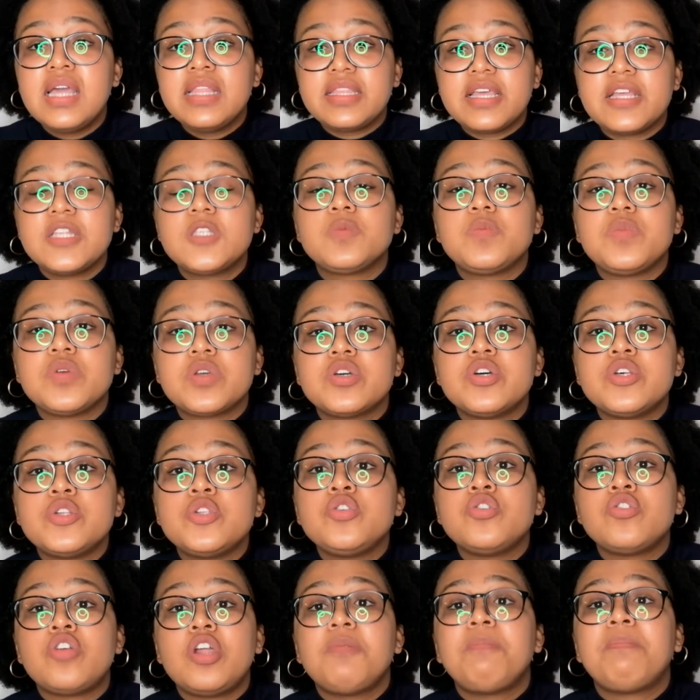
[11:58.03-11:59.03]
That's
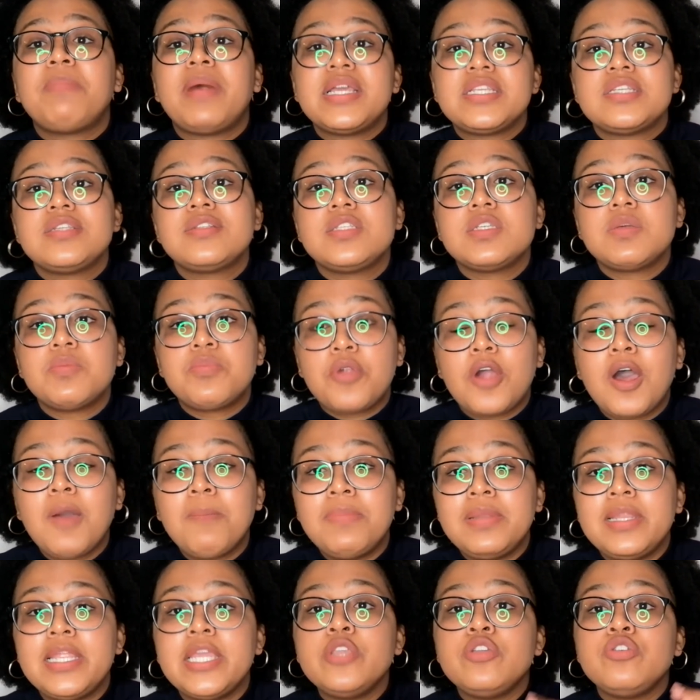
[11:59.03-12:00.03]
because you're not budgeting
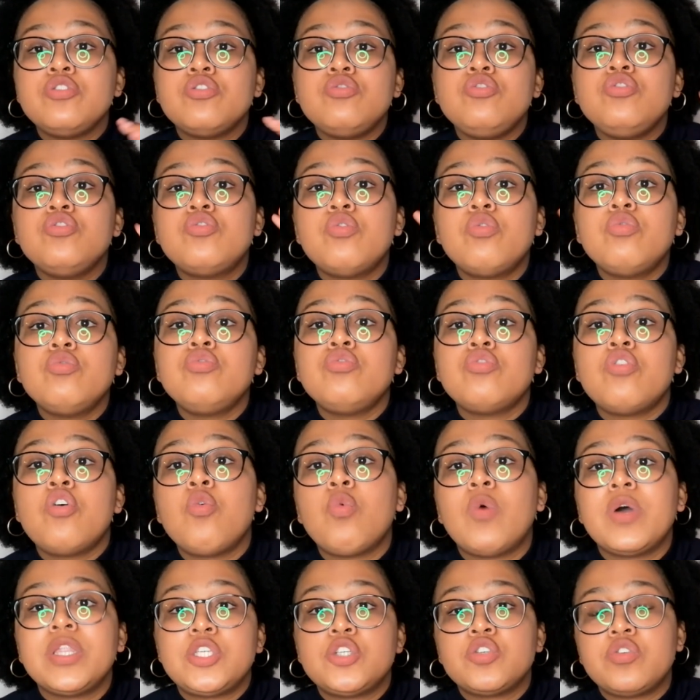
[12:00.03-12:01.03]
properly, and you don't know
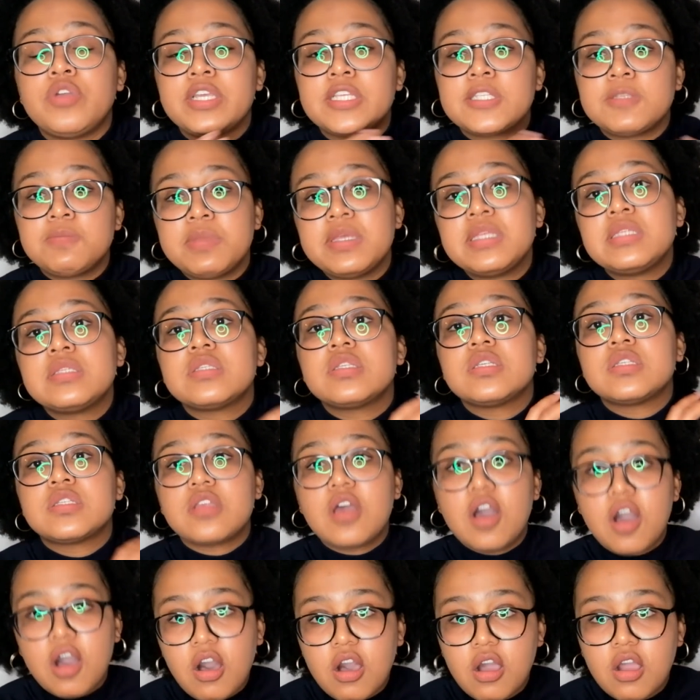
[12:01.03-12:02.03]
what your
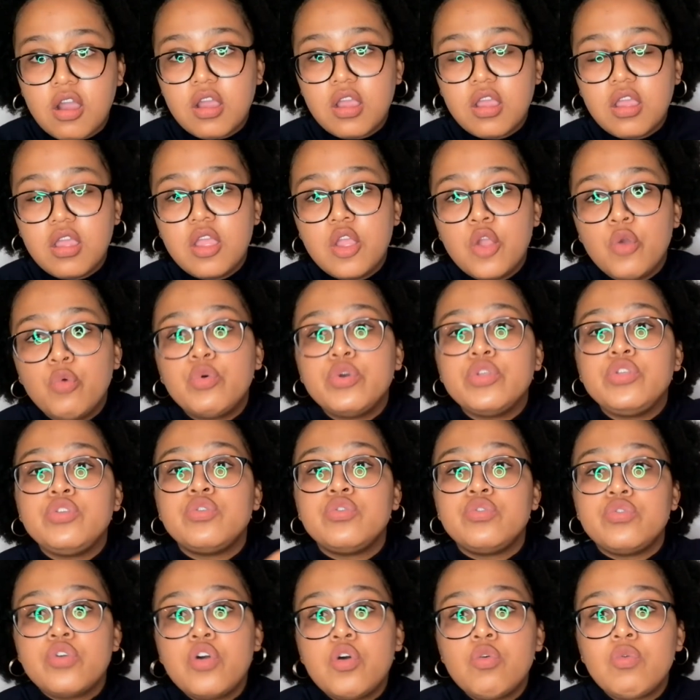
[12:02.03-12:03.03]
expenses are. When
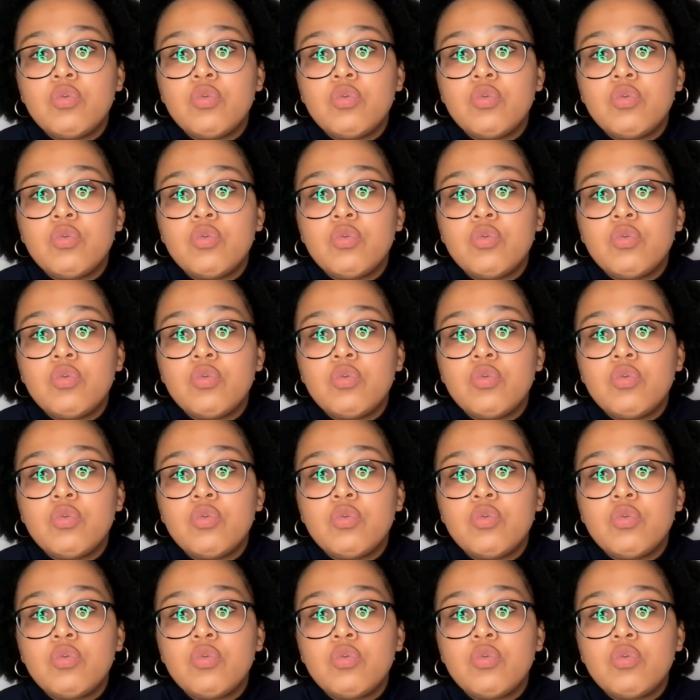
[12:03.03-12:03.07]
you know